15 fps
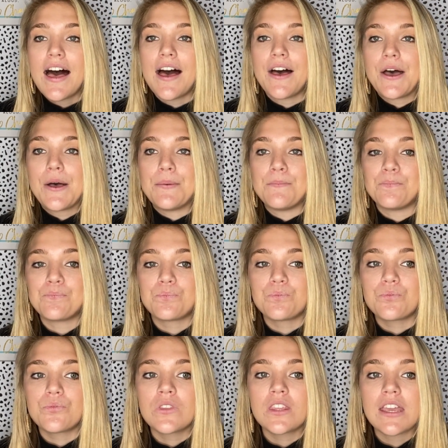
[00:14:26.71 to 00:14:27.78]

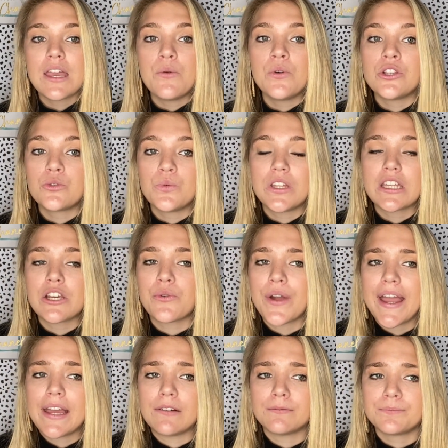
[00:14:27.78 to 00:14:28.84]
It was really
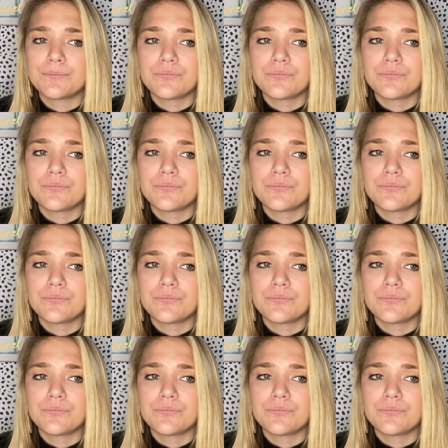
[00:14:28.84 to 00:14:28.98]
great,